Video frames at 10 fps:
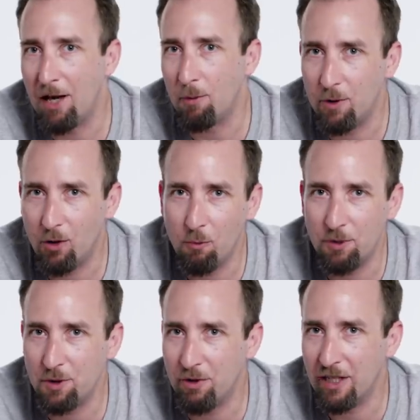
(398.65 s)
and we're
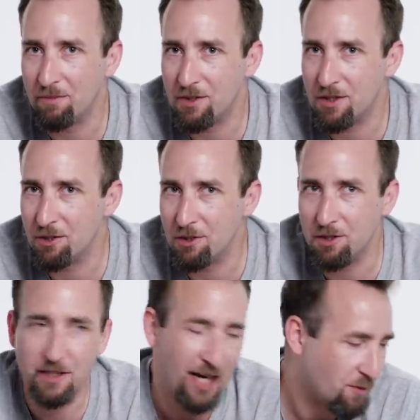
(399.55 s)
hoping to bring them to
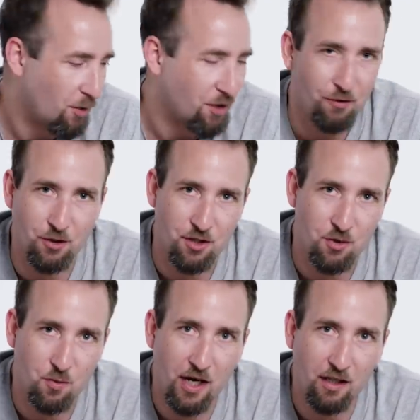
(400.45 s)
the Xbox
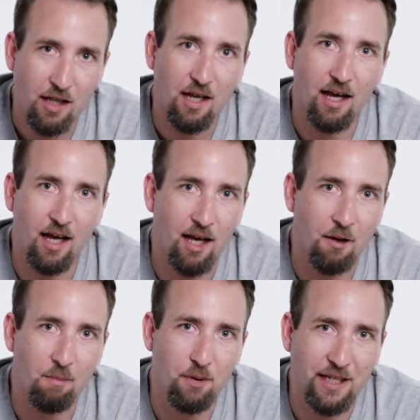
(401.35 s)
version as well.
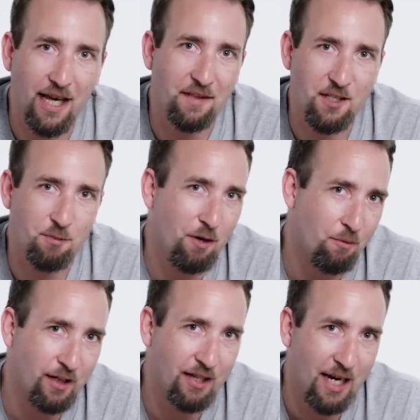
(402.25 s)
But again, this is why
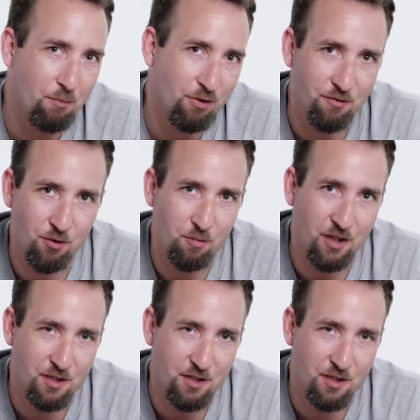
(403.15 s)
we're in game preview,